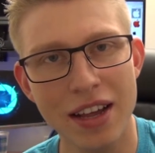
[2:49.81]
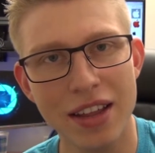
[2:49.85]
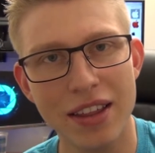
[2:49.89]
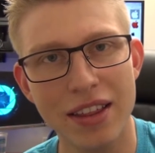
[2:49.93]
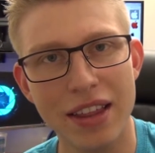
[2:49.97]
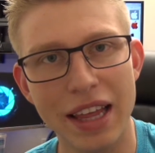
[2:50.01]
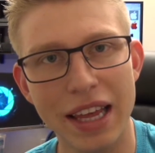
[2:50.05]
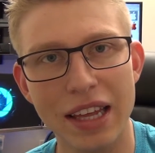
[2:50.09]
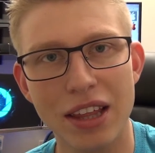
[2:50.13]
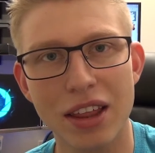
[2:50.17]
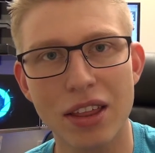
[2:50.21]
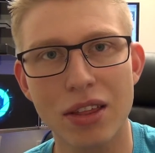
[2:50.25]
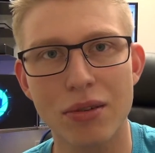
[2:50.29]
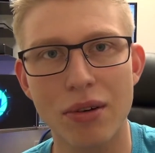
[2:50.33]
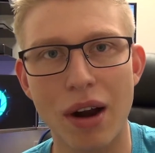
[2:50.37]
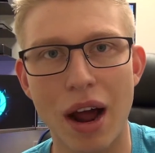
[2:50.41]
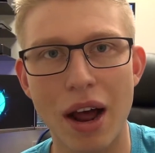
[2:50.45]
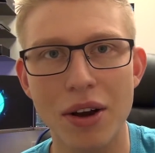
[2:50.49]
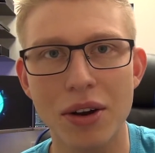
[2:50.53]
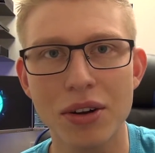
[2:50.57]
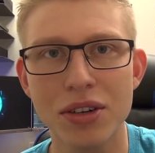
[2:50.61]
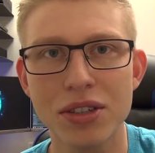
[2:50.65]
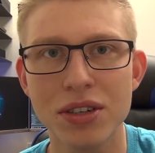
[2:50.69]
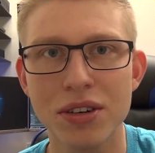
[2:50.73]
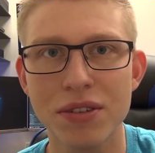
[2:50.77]
They
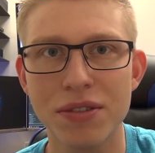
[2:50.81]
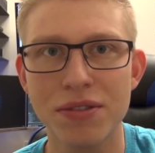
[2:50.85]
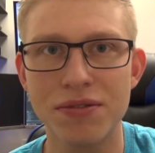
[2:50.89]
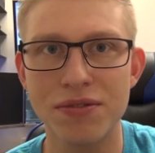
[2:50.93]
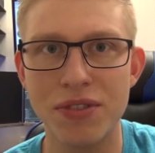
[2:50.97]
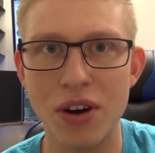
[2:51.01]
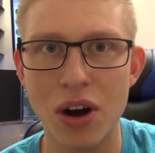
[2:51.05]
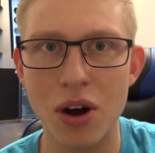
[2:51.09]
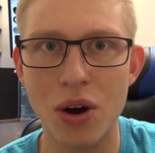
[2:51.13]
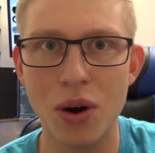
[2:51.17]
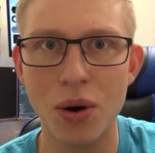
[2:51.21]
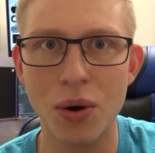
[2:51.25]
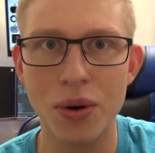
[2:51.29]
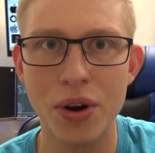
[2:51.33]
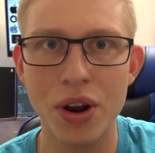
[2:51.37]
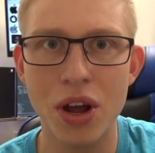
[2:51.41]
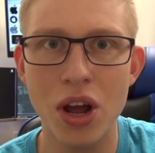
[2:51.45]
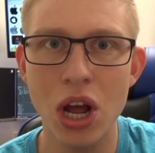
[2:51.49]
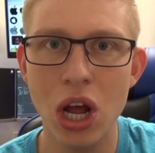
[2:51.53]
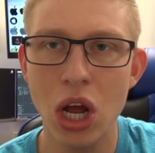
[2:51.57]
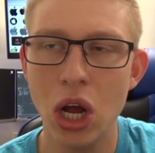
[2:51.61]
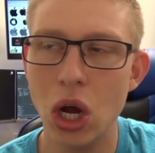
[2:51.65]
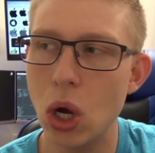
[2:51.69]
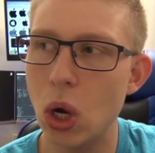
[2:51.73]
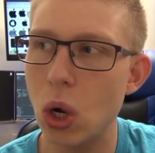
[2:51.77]
throttled your phone
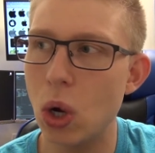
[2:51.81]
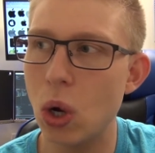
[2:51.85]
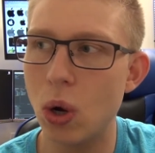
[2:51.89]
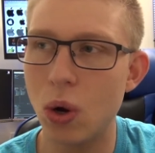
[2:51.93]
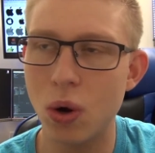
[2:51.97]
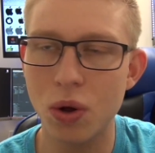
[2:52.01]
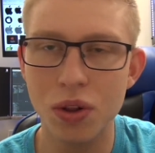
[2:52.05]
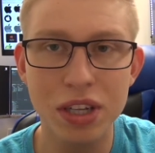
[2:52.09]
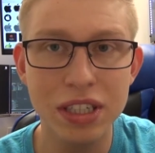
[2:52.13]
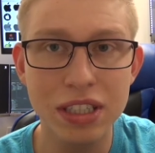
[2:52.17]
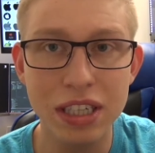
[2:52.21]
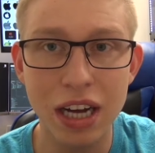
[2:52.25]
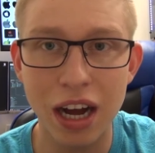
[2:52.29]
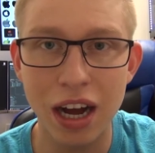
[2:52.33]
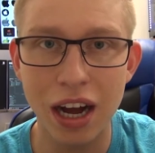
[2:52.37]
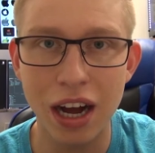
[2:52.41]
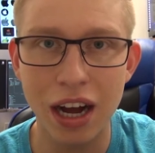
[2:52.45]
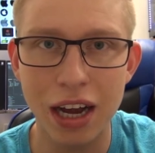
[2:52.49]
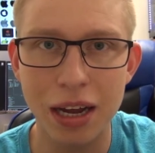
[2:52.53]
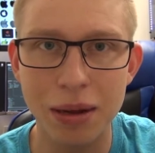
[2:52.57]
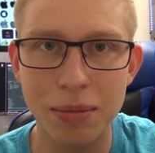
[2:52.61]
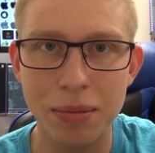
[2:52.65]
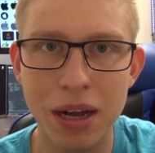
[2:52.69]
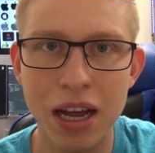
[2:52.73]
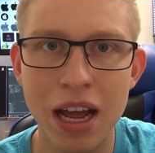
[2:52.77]
all the
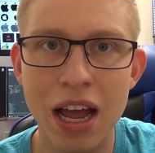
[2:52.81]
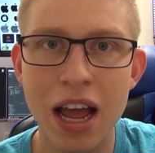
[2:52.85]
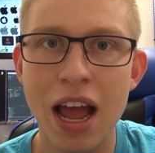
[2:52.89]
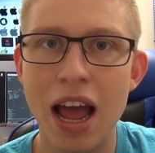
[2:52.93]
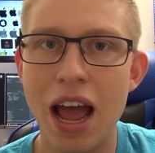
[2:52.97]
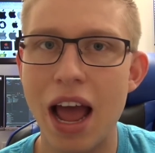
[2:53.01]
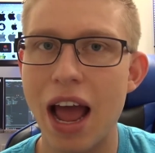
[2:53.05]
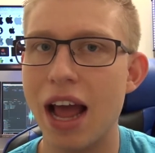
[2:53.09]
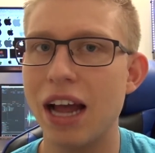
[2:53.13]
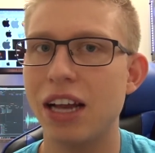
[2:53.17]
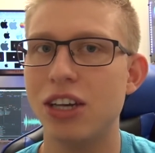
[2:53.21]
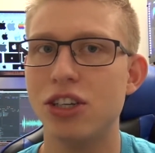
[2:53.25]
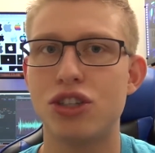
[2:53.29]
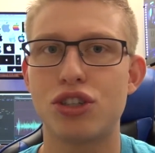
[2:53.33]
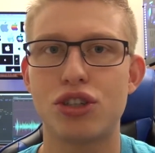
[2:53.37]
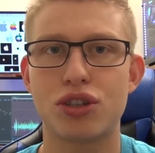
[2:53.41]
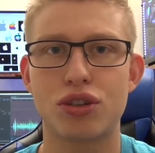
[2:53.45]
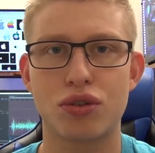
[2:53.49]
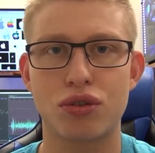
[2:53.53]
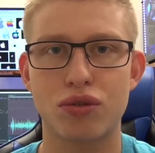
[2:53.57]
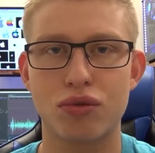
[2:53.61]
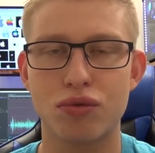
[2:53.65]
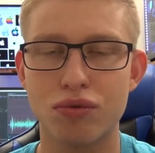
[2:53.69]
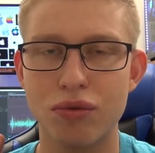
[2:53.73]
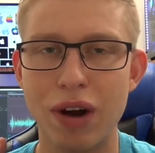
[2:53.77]
time and
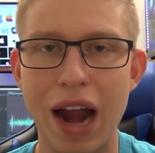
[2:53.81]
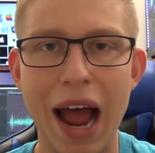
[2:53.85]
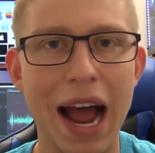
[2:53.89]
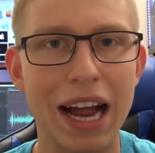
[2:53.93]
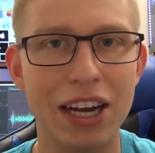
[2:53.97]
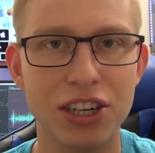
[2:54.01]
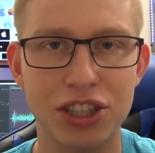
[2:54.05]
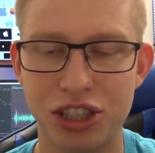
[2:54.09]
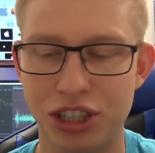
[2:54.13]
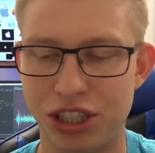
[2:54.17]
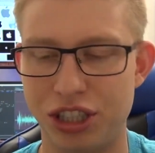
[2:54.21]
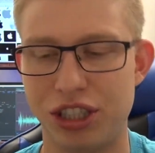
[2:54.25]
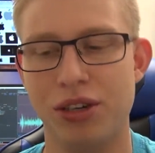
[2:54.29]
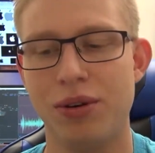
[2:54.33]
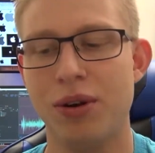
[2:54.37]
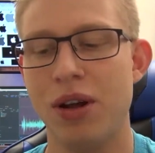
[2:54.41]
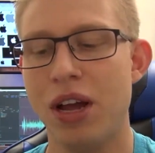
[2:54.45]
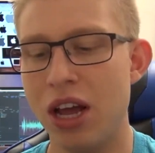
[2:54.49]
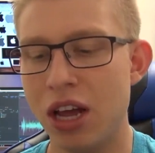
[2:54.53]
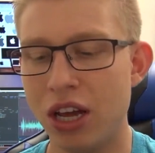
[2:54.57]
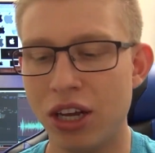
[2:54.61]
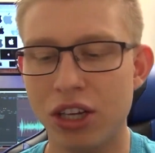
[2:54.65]
trashed you.